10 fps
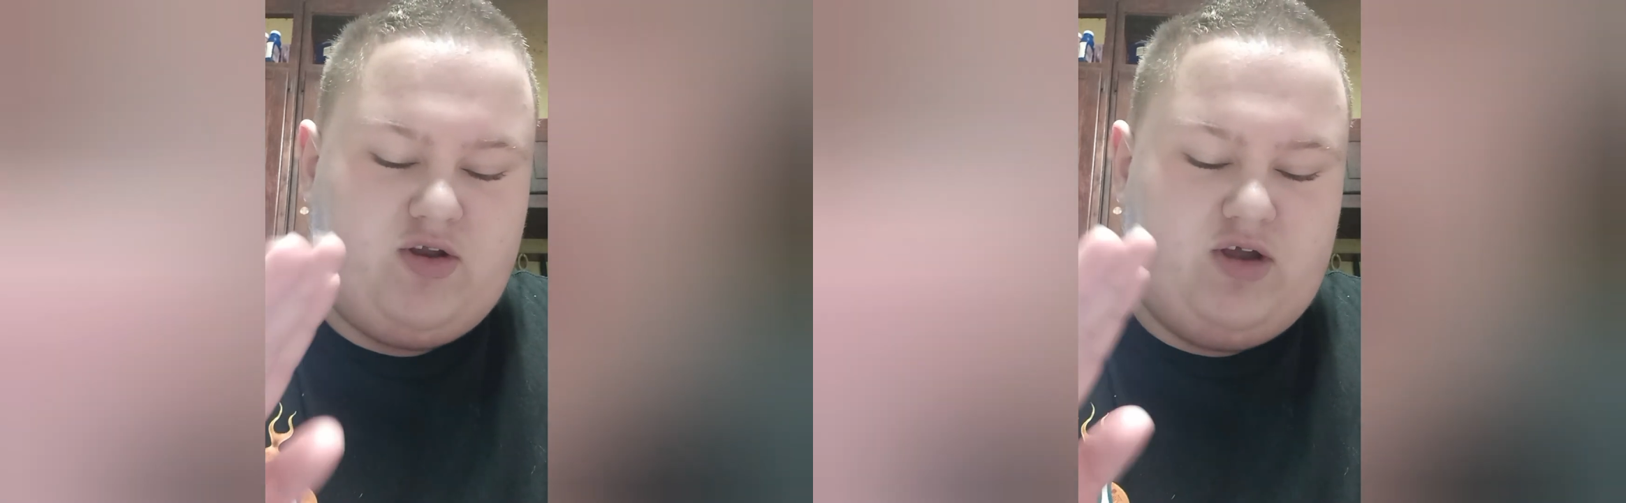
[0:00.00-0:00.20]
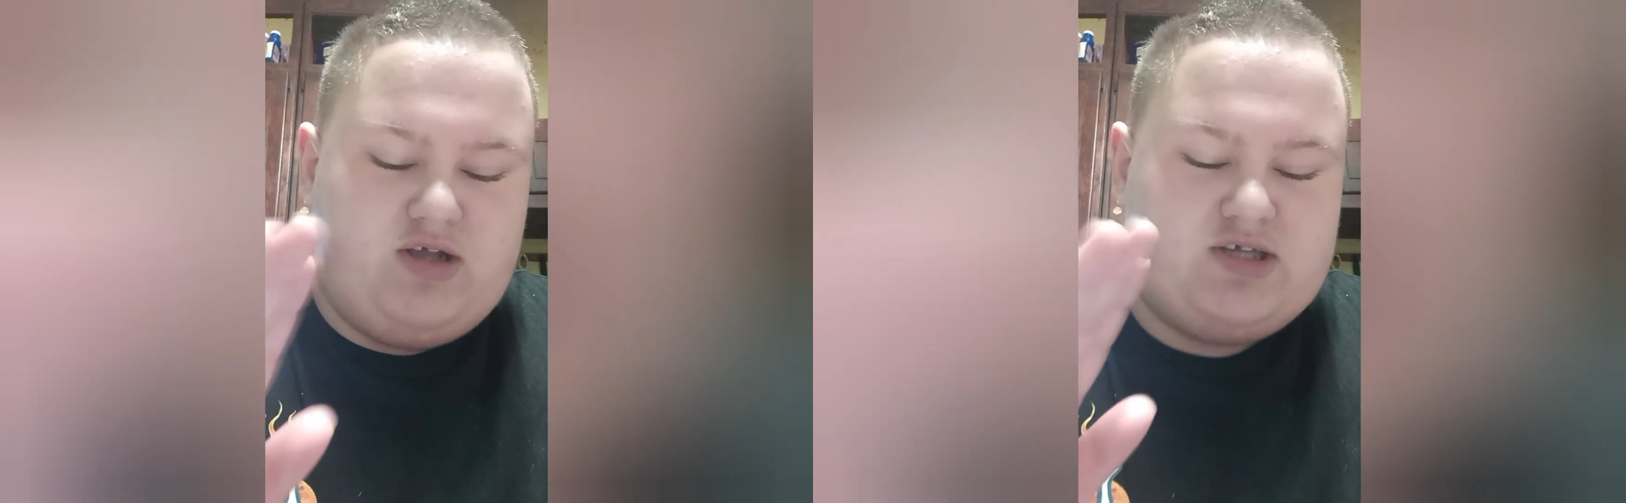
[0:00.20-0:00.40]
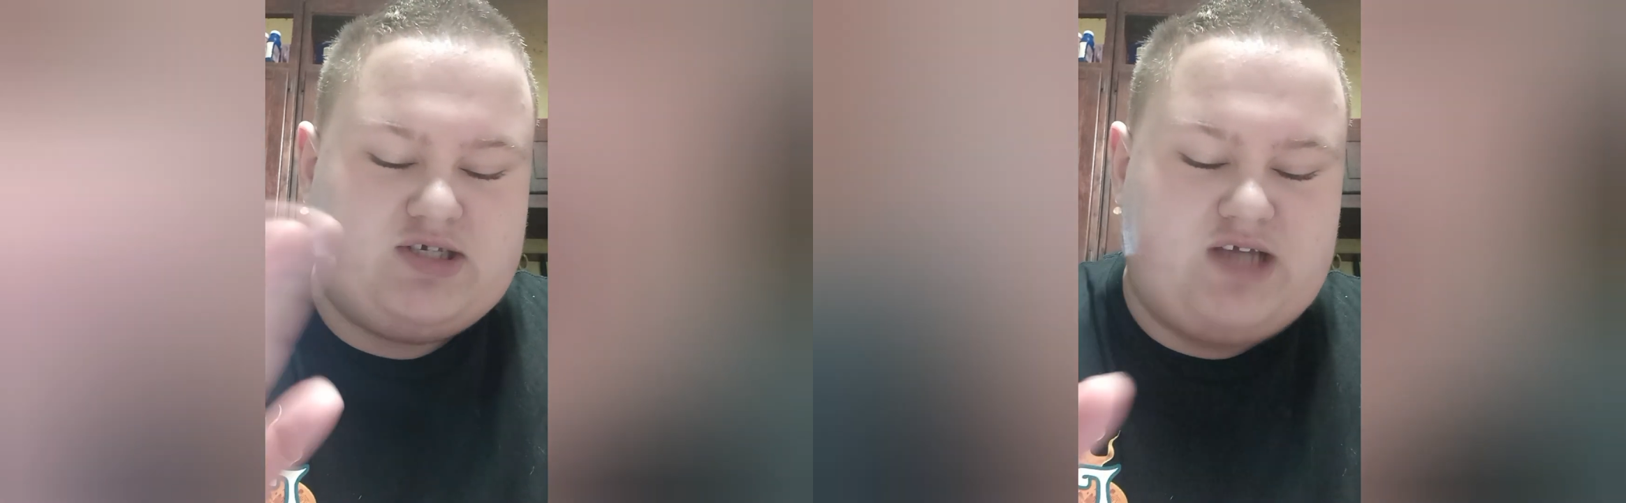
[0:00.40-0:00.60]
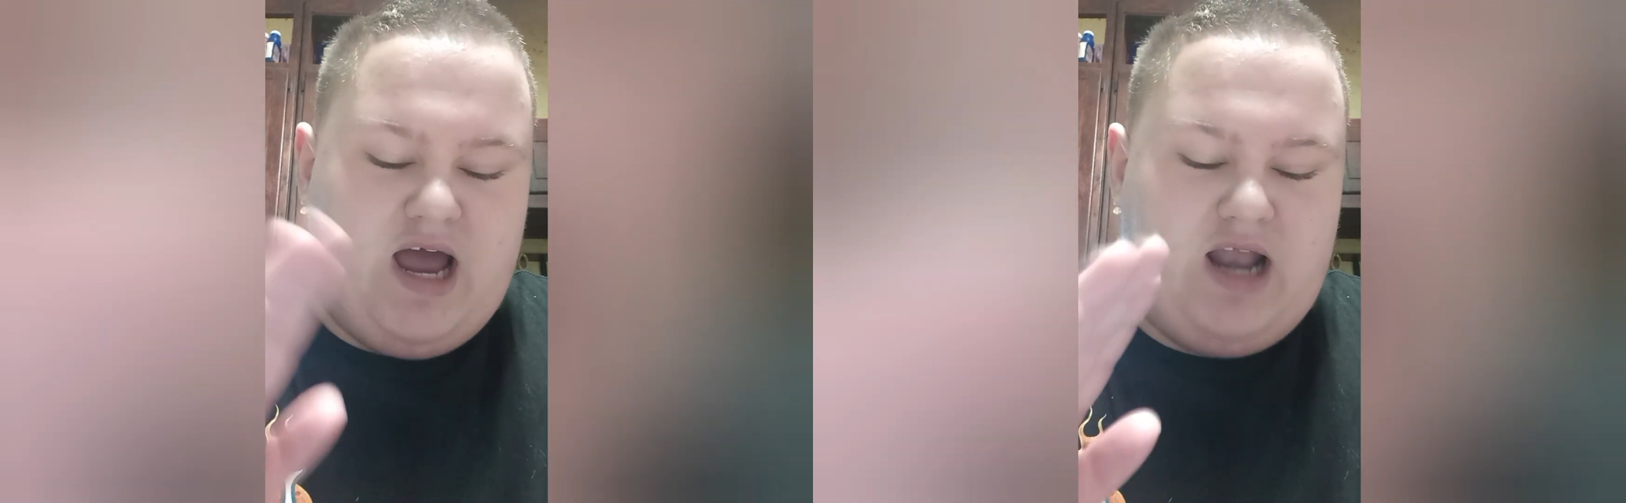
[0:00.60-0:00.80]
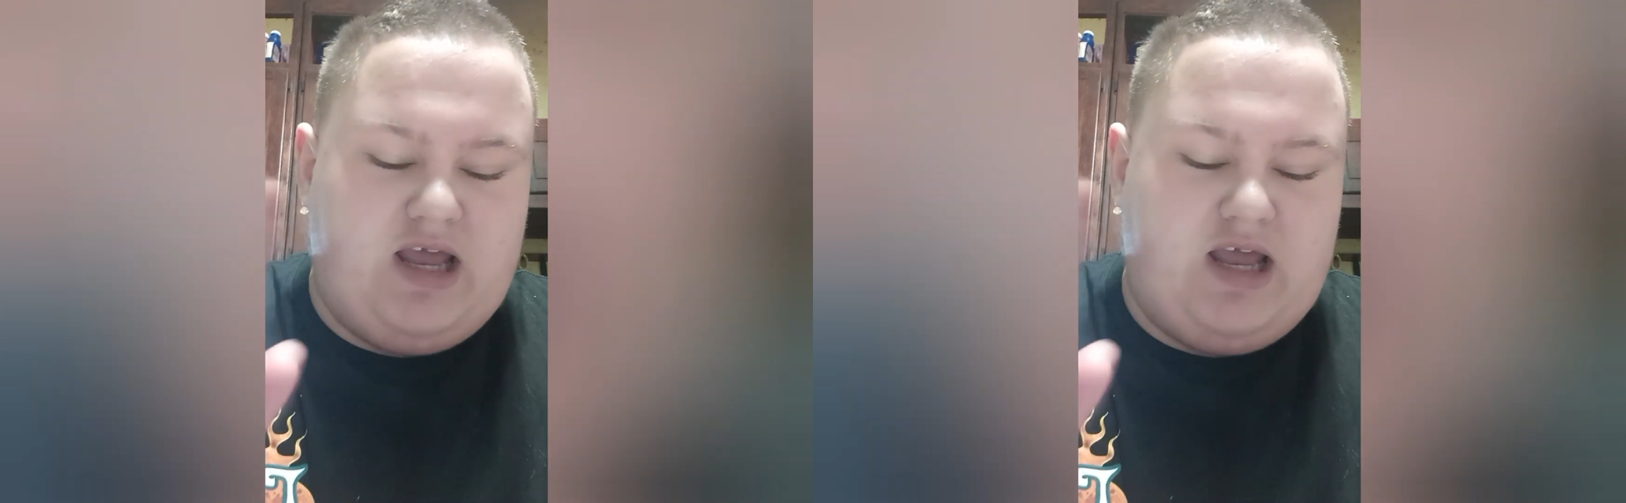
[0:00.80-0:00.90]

Scott led a